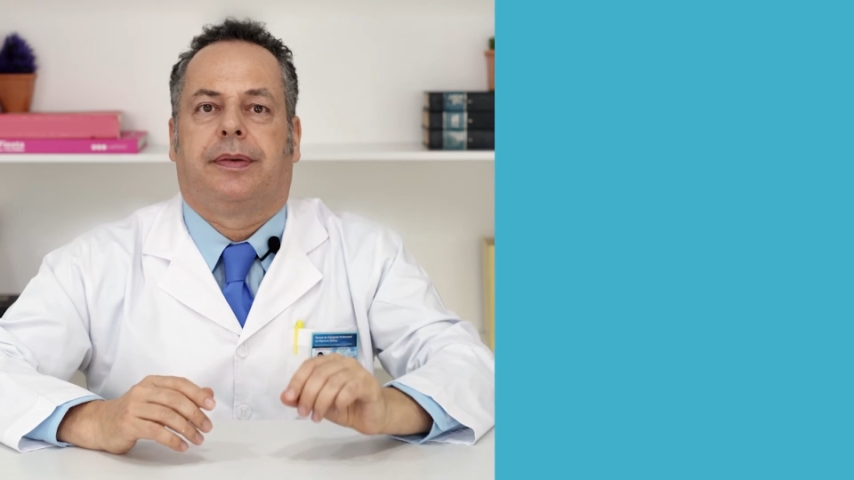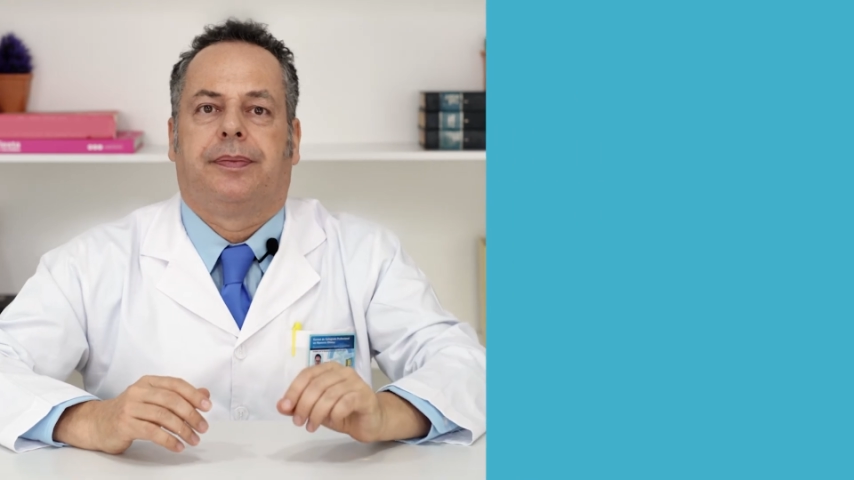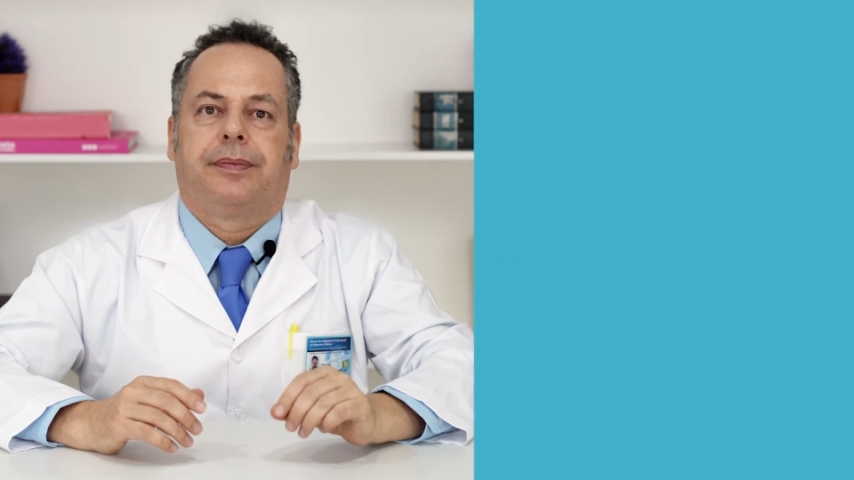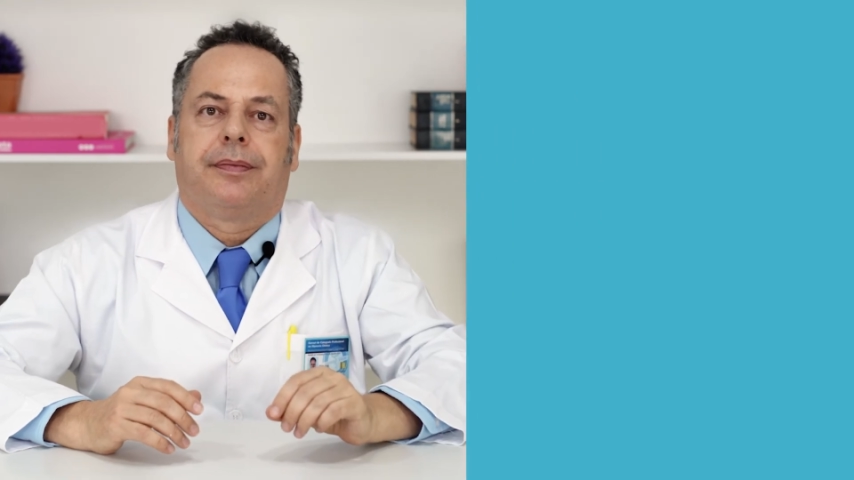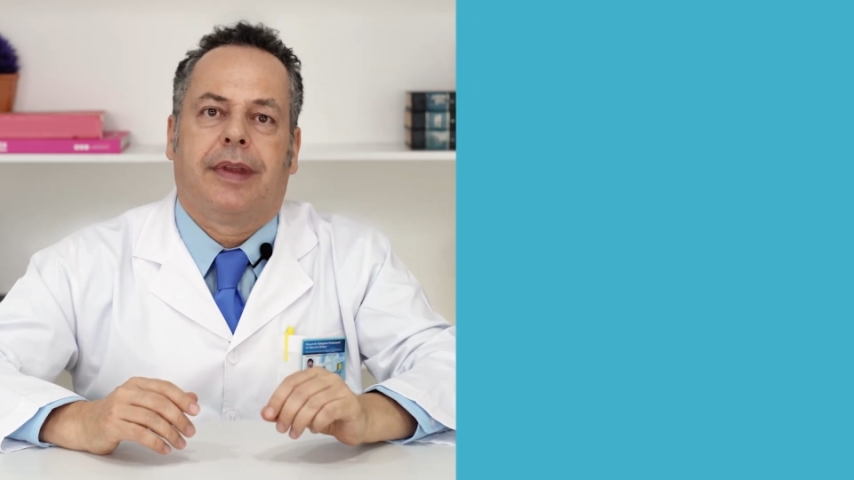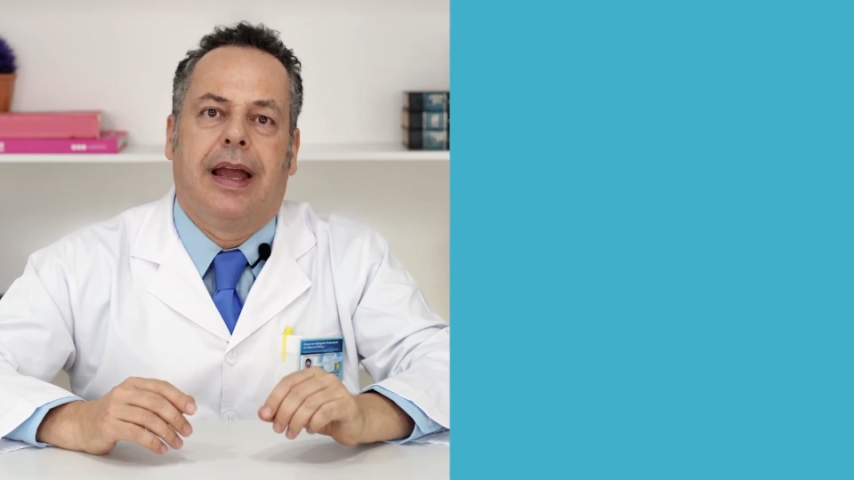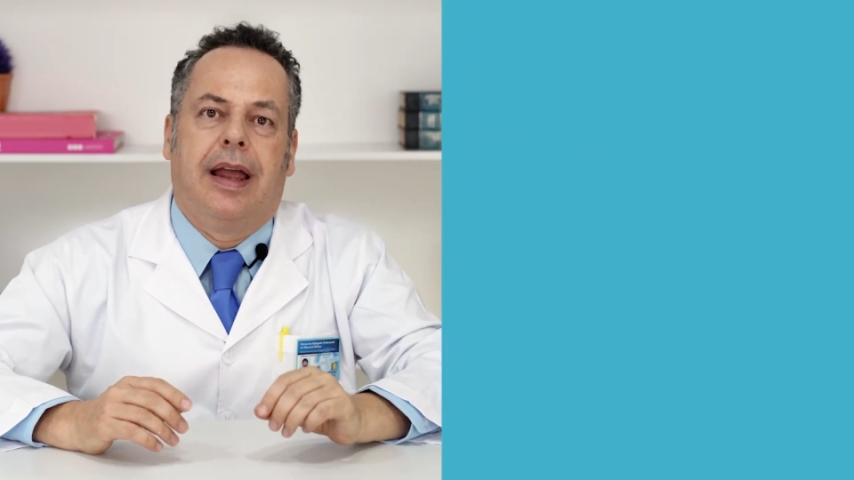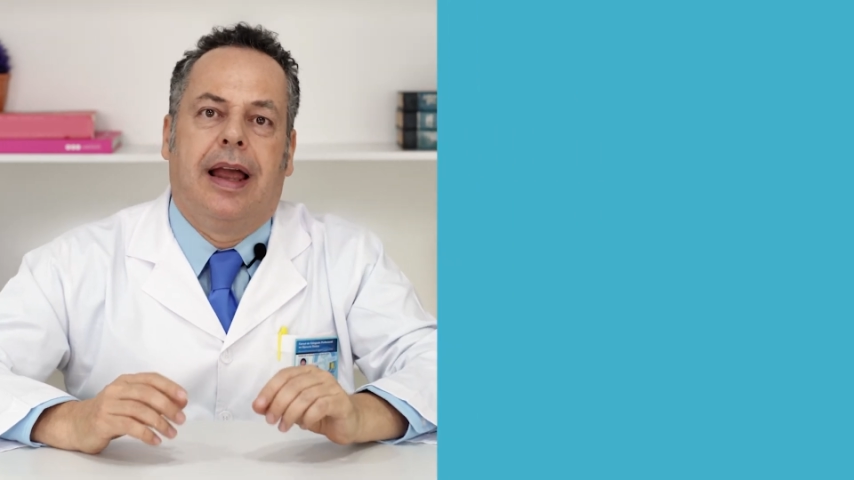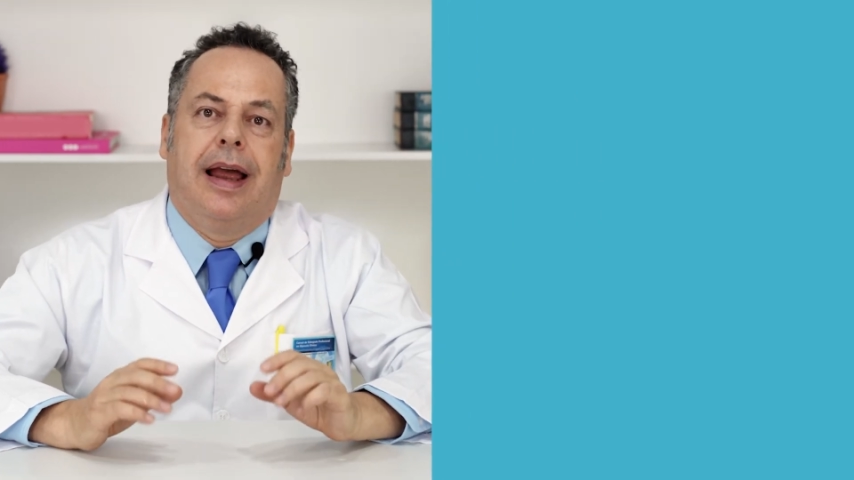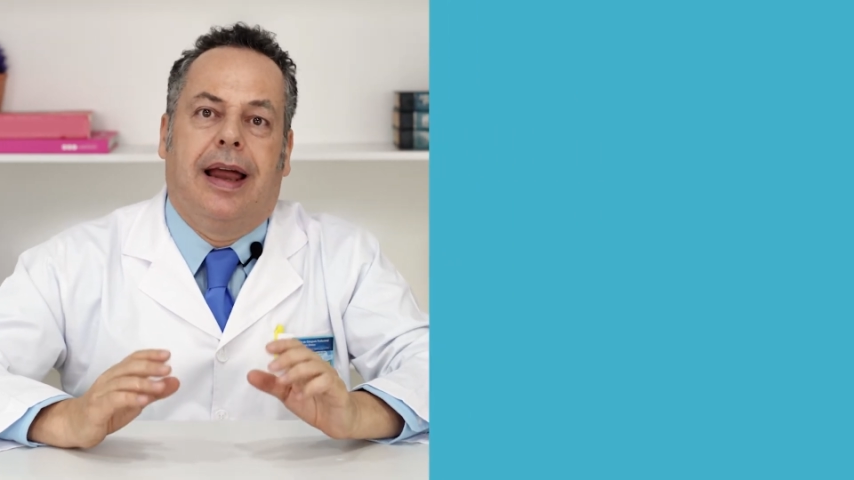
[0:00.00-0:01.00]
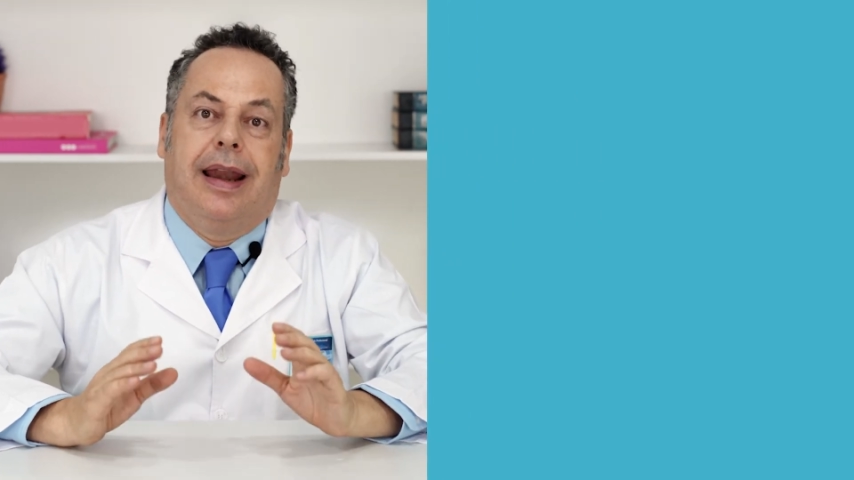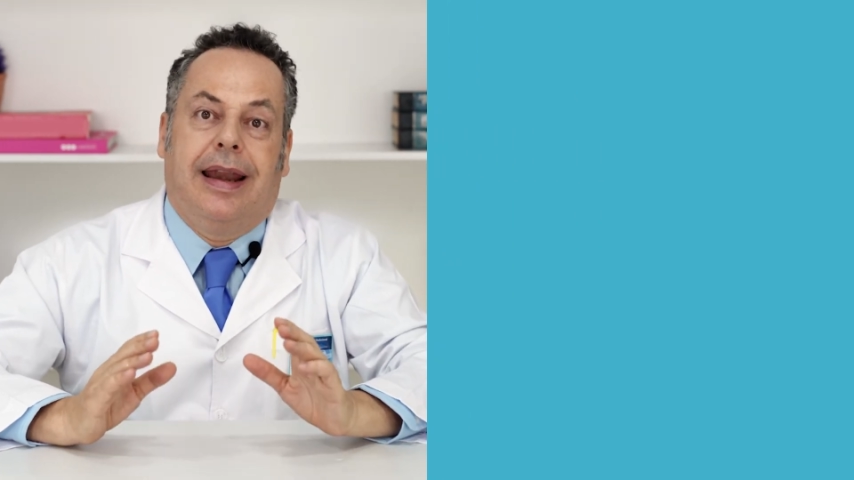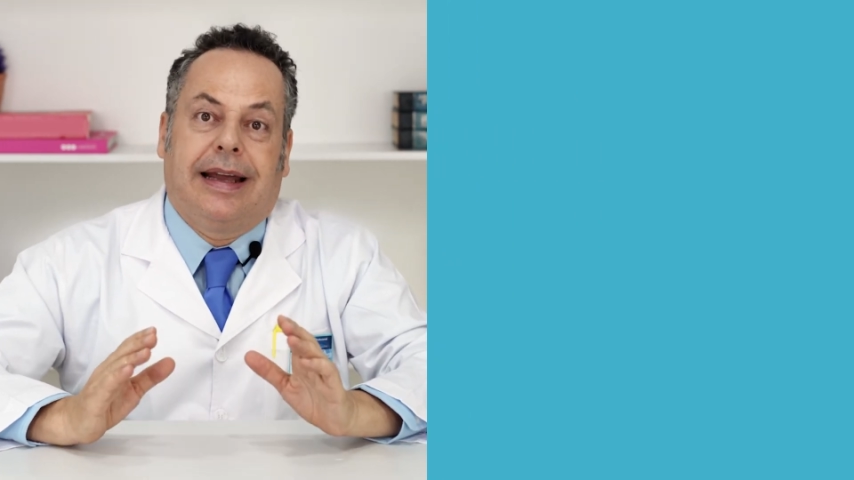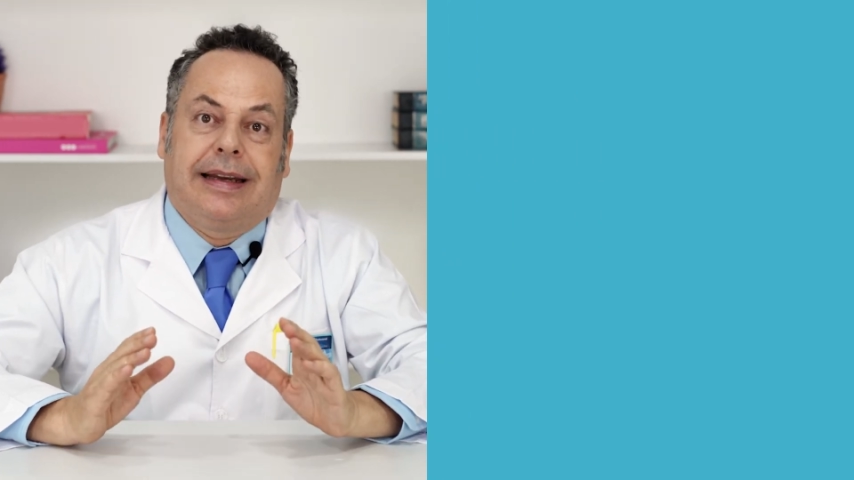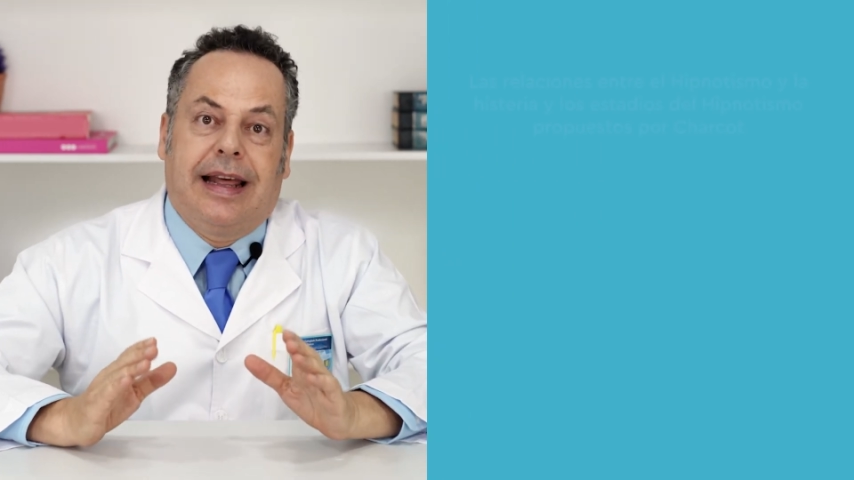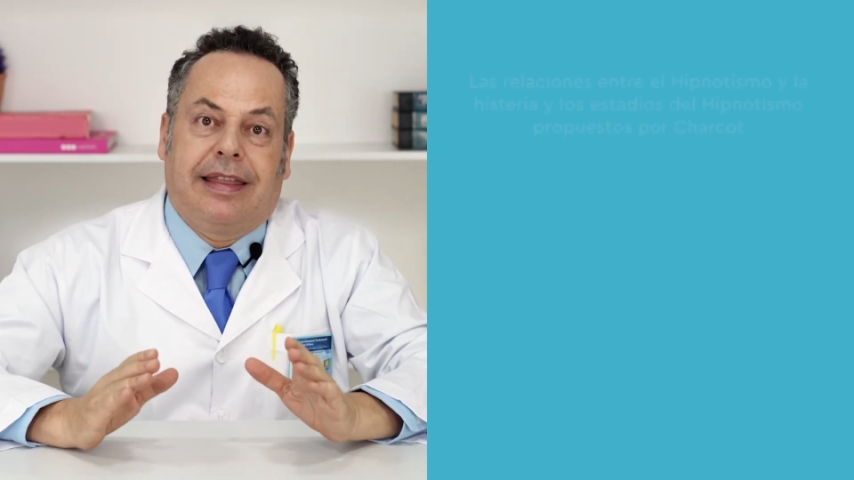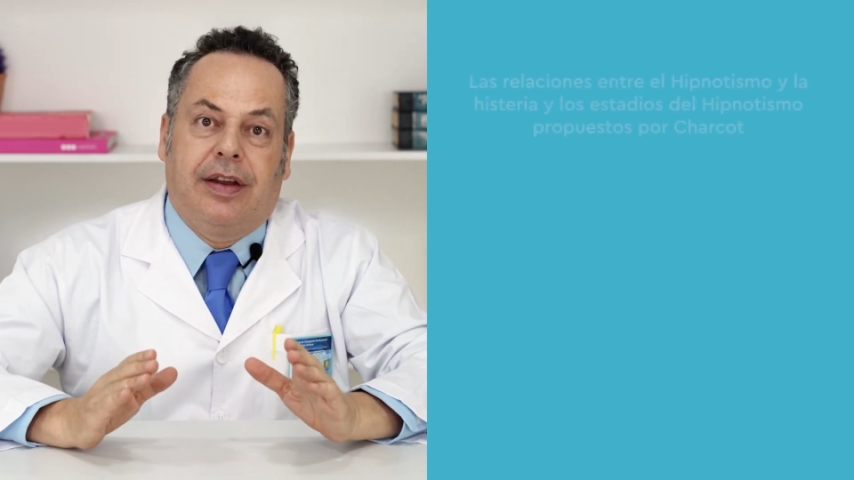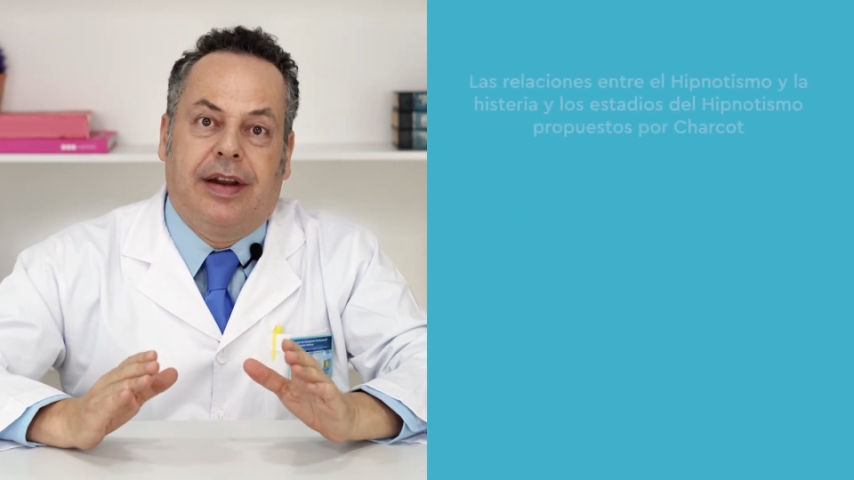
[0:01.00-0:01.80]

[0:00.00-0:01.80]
Bernheim's thesis.